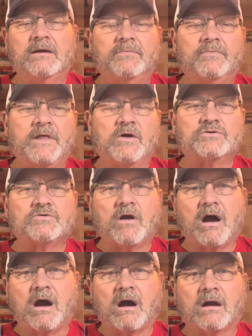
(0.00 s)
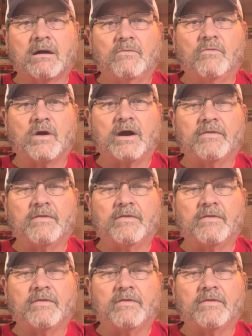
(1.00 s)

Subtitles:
those rock where